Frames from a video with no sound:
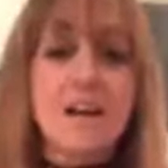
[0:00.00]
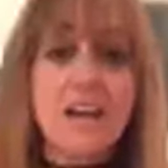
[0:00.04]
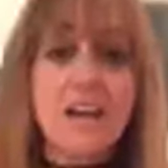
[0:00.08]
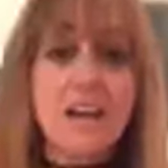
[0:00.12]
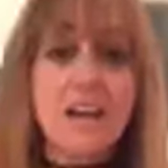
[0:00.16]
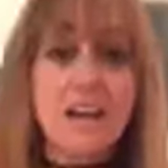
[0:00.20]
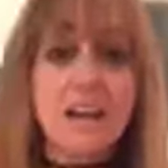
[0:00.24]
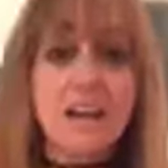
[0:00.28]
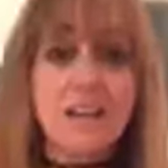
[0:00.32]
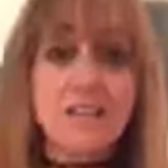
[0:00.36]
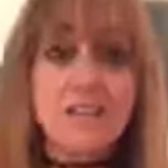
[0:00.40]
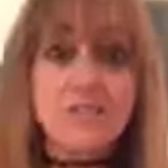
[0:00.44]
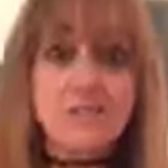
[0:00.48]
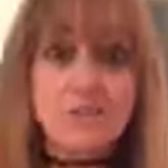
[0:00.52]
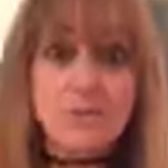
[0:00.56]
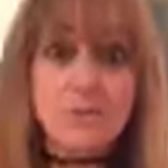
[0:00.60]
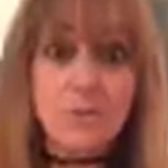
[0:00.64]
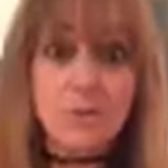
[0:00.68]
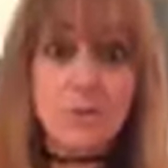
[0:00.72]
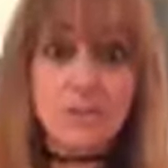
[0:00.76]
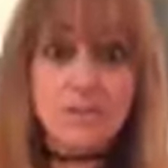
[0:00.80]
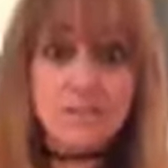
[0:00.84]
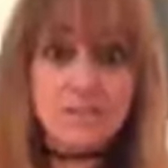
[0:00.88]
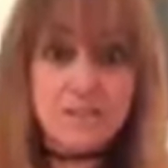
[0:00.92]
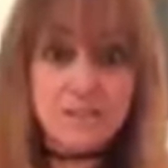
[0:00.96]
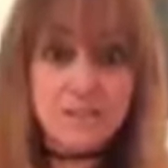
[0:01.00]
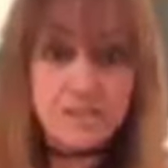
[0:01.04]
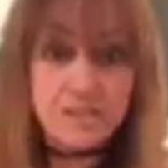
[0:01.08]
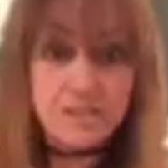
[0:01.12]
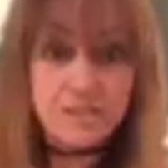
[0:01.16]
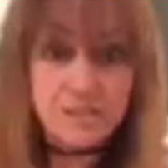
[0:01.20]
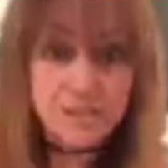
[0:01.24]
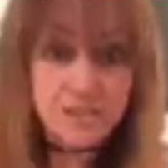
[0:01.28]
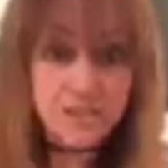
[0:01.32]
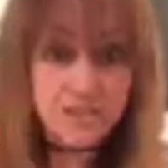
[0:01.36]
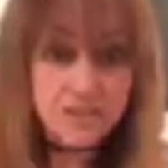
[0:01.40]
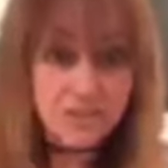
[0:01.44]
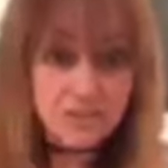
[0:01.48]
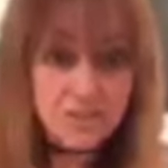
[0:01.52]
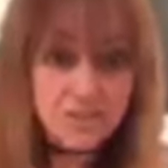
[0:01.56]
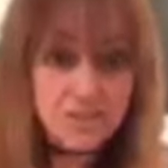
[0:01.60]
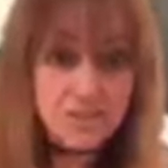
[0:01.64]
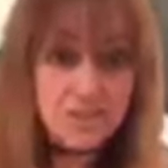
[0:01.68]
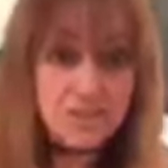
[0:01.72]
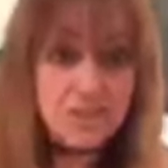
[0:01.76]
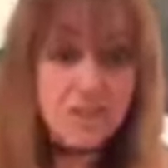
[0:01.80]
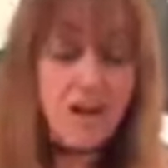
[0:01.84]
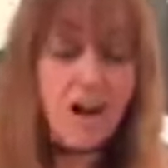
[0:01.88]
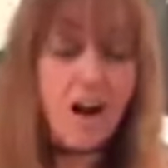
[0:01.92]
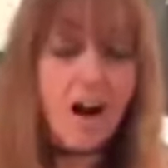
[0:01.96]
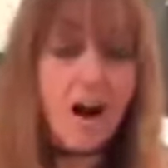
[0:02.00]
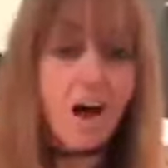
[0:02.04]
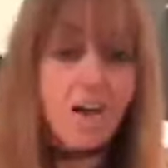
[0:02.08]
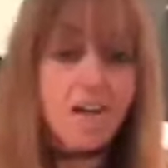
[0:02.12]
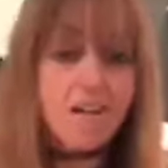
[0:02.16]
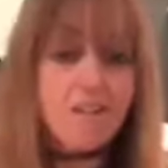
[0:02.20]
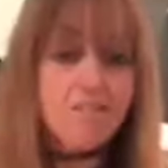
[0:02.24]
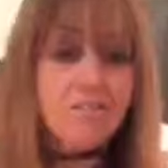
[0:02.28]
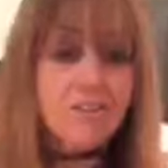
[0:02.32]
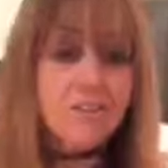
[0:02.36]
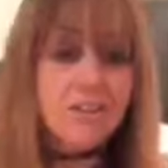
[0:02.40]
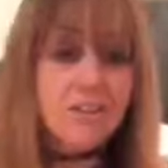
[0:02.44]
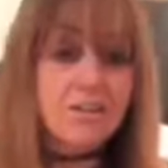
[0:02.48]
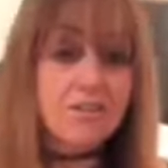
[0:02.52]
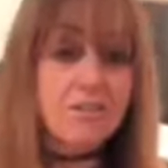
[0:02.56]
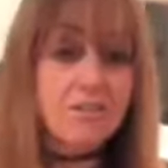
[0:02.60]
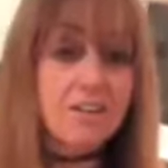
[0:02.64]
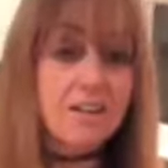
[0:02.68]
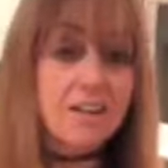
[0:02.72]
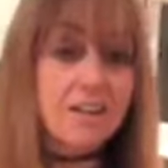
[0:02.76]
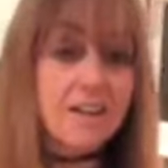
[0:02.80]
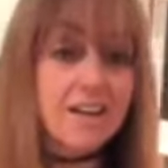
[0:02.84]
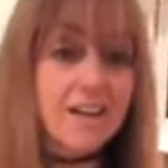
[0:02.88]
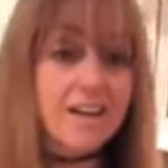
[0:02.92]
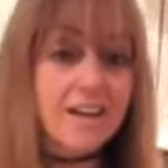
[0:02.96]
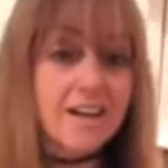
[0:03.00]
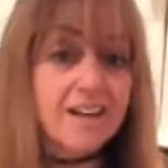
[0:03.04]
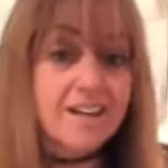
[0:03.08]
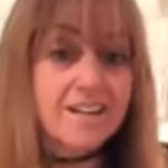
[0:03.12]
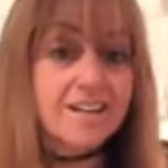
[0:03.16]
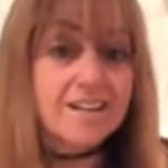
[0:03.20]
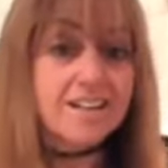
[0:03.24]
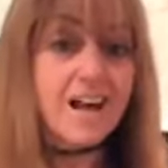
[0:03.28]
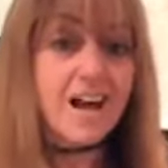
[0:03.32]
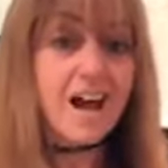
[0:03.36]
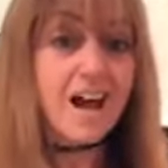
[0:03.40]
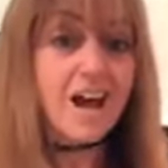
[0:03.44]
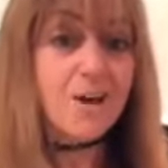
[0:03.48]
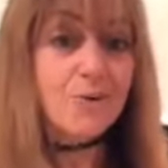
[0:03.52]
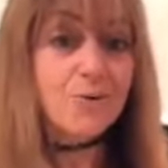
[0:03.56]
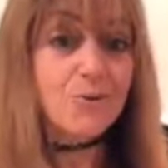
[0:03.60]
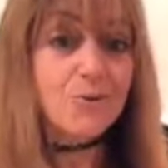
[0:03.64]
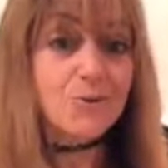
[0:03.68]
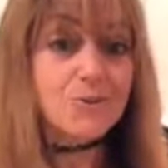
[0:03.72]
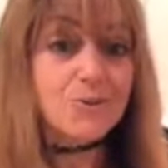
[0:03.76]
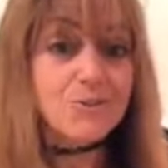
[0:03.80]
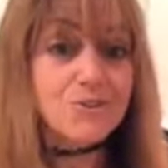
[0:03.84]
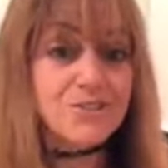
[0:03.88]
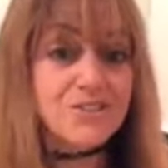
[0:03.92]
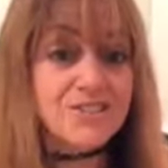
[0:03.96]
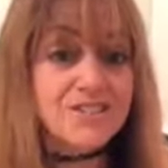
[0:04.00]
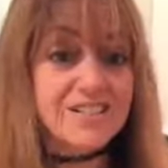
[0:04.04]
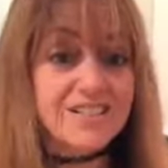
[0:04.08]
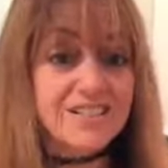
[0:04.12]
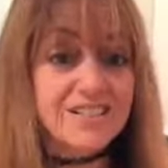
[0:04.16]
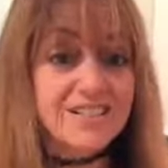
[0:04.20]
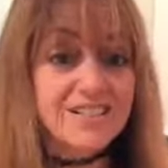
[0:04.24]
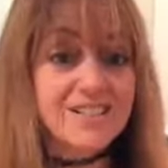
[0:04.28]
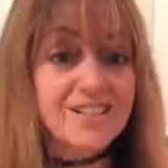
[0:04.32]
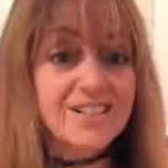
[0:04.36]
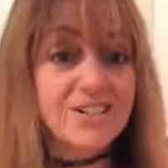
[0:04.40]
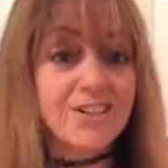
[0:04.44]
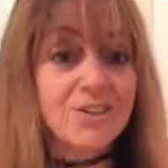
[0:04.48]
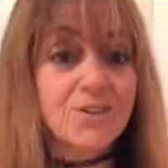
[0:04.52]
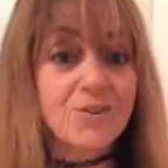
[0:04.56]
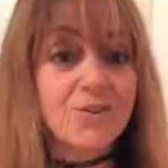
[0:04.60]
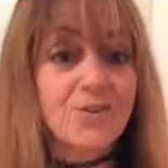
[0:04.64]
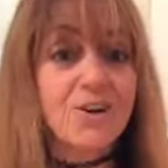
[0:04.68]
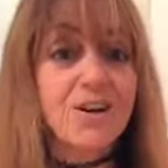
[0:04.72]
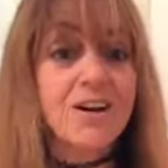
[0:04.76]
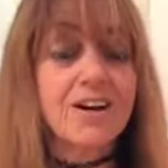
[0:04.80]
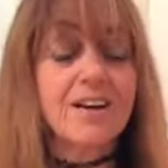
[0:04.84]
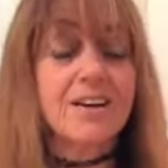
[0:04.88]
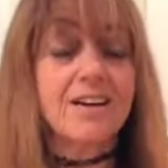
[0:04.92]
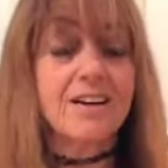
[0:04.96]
And I just want to say cheers to all of you, and I will see you